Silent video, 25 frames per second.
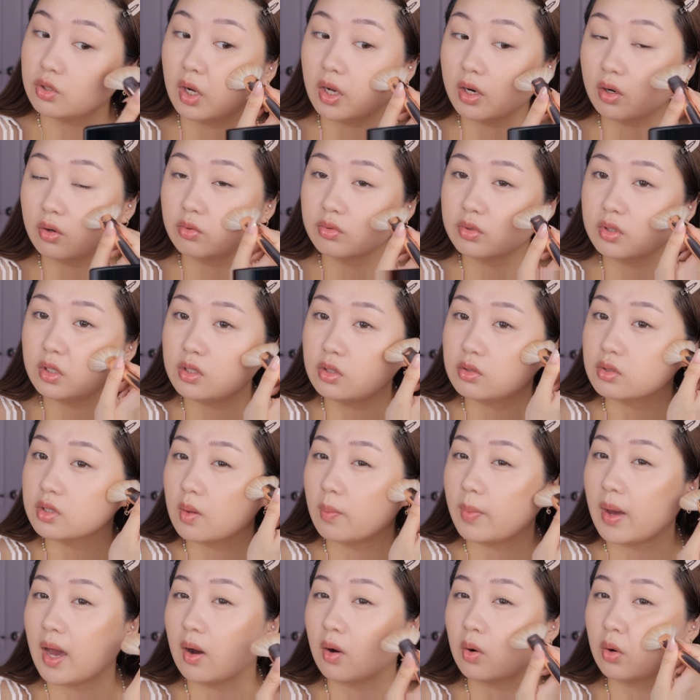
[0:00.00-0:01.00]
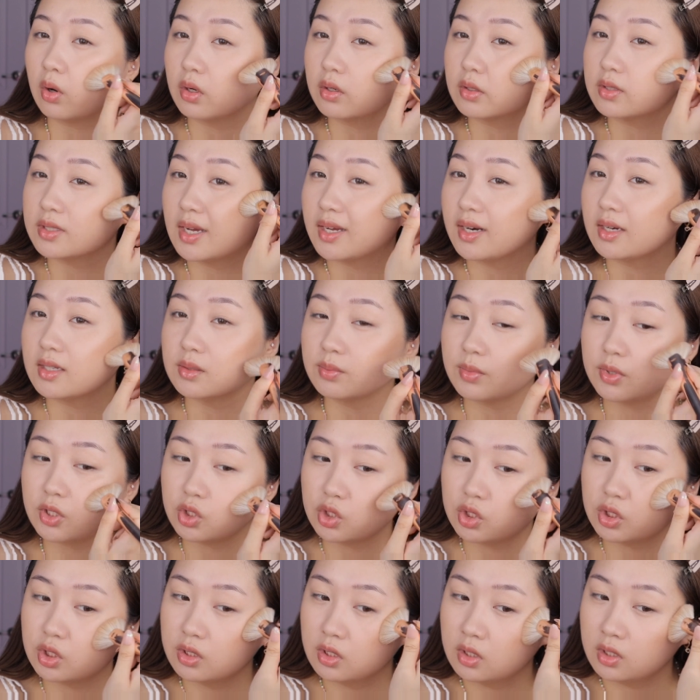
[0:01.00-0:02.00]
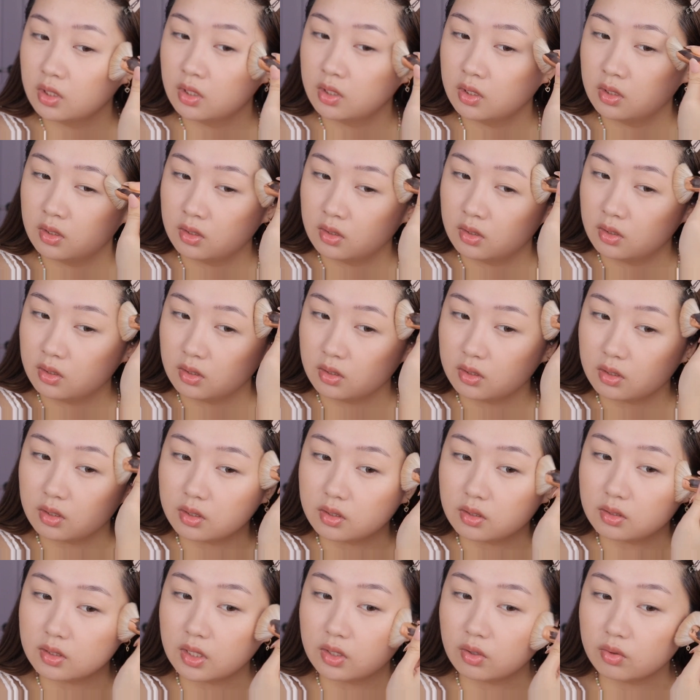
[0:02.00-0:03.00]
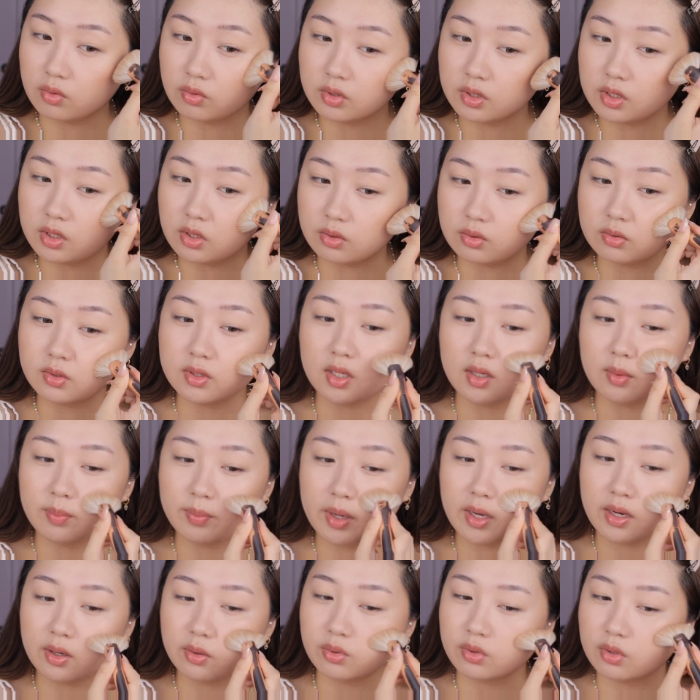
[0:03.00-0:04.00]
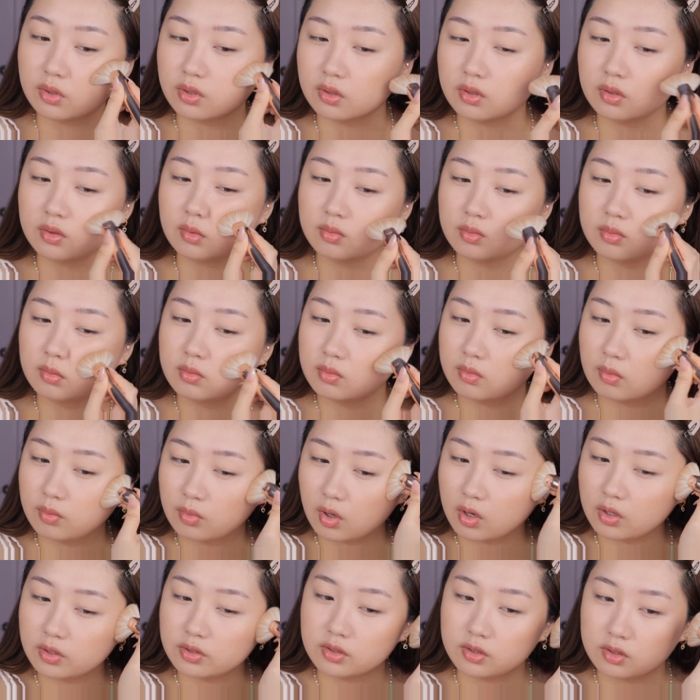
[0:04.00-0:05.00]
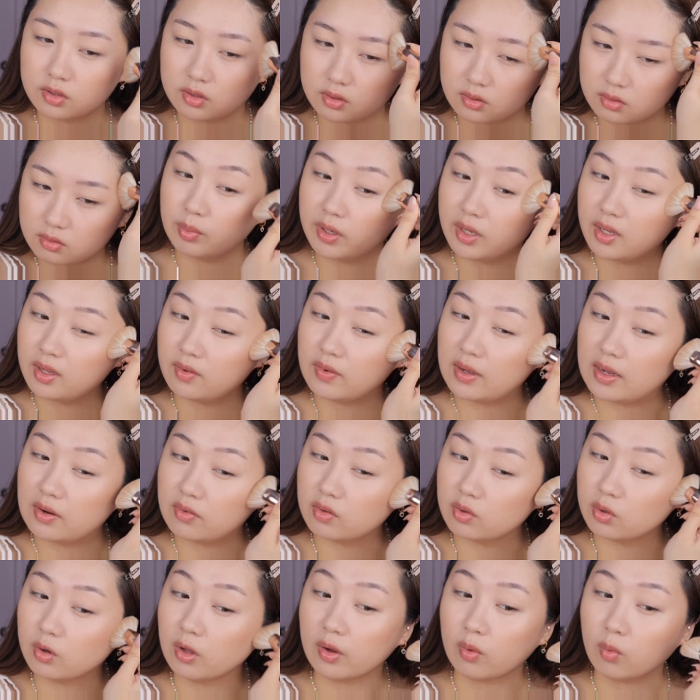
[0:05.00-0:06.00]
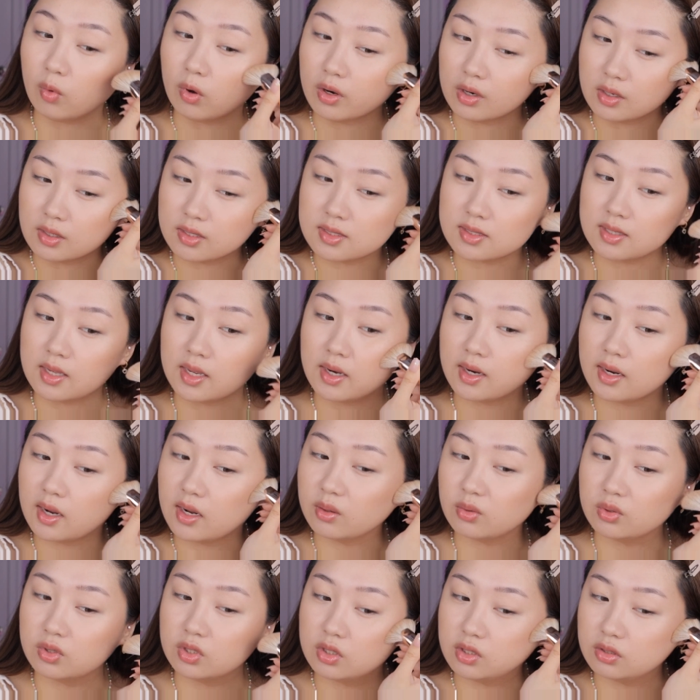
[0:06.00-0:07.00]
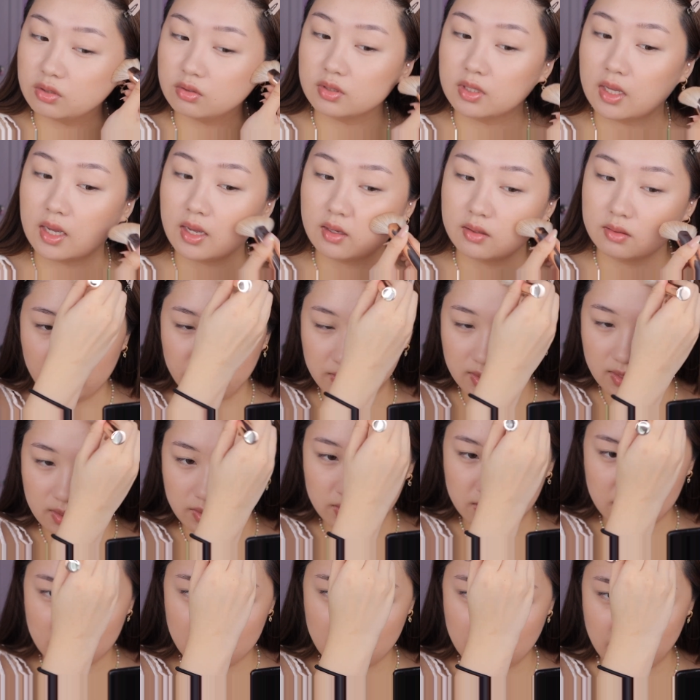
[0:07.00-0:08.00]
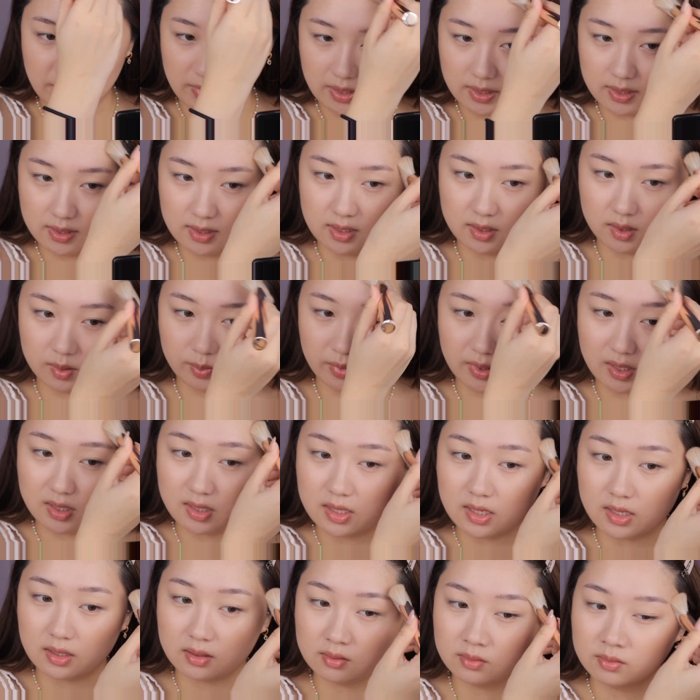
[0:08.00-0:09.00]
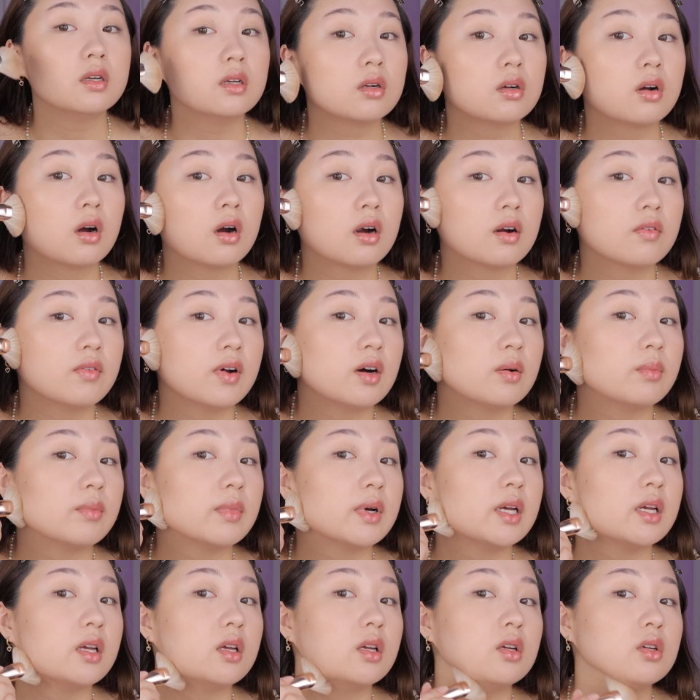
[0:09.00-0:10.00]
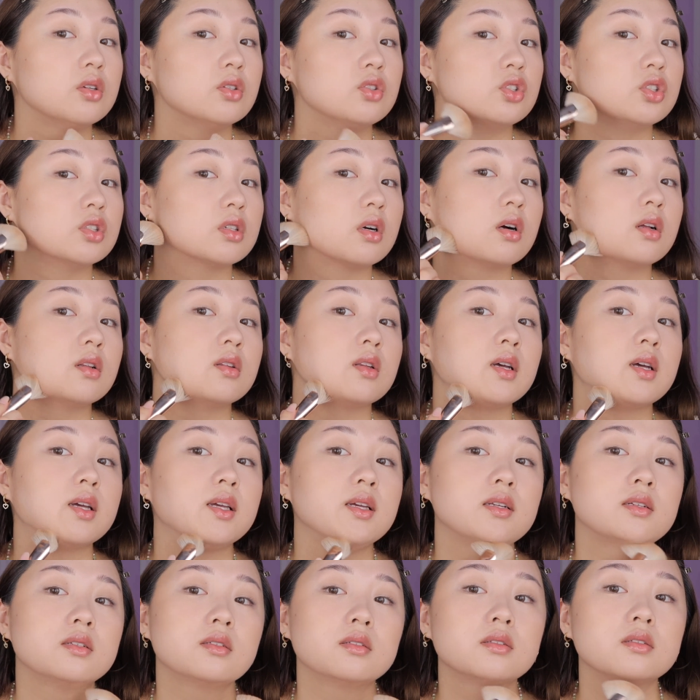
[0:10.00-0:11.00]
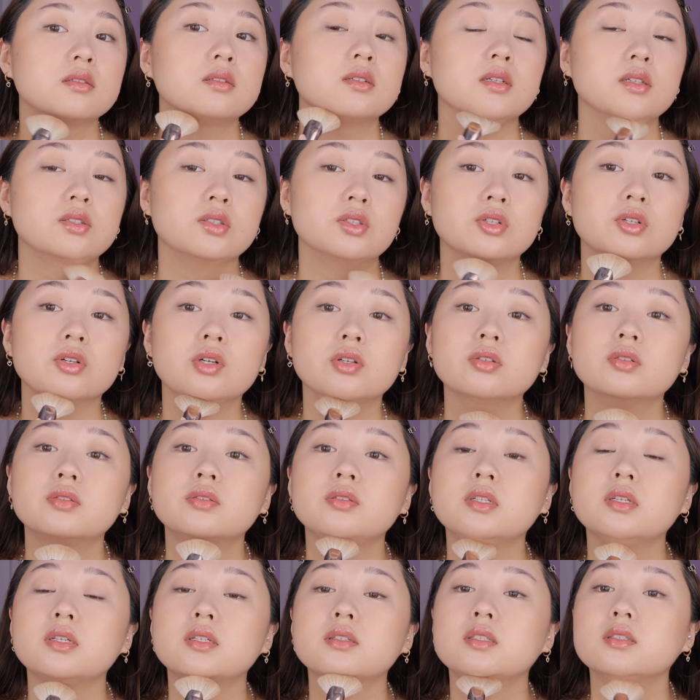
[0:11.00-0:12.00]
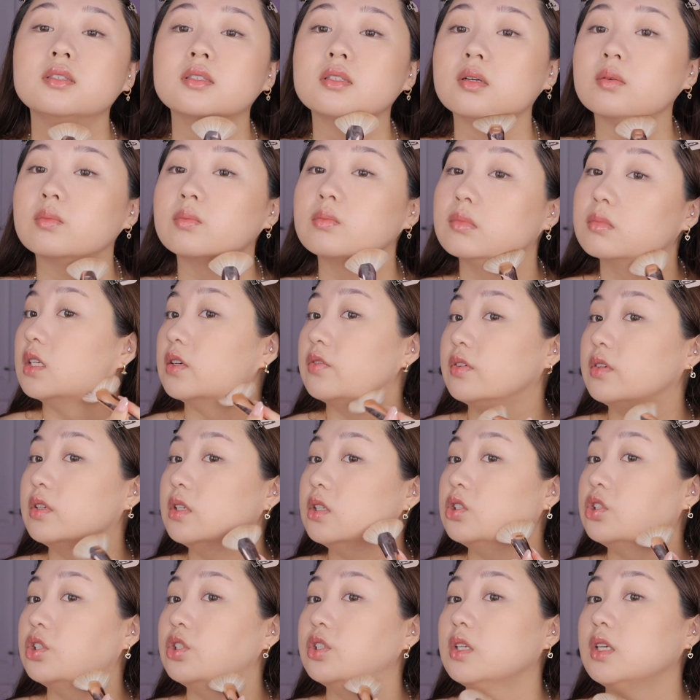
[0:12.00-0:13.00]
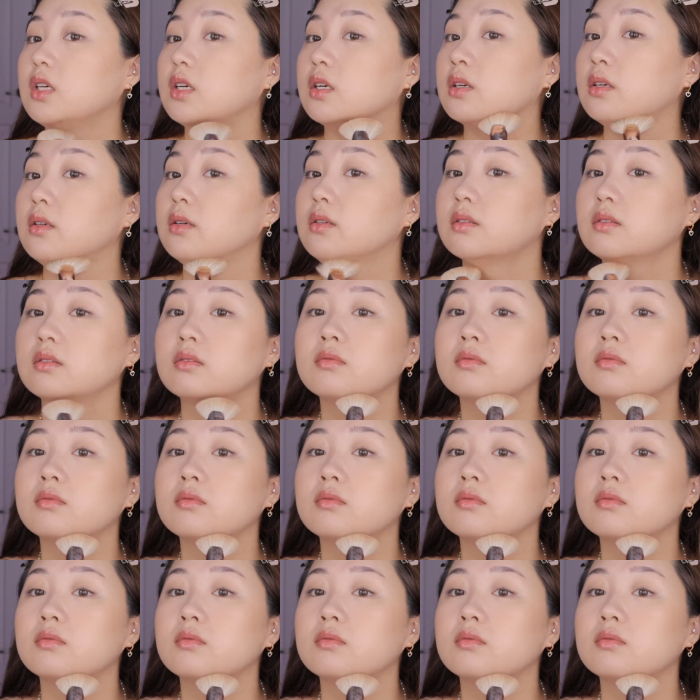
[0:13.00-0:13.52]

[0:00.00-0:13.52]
I don't really use the powder side as much because I don't really use like powder bronzer. But if I ever like want to set it, I would just use that. You can see how seamless it's blending. And carve out my jawline because your girl needs some definition here.